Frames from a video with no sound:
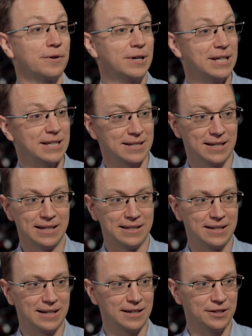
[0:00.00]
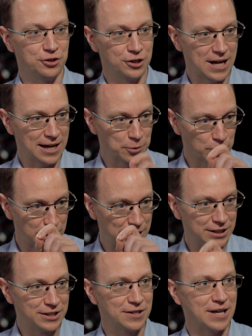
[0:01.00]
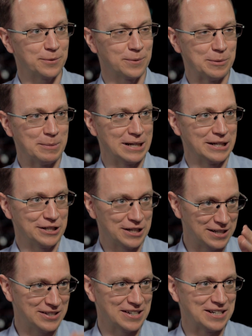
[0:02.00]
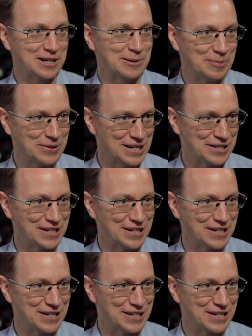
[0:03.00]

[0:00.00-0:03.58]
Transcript: great. And you should add 1 to that 1 million. I signed up the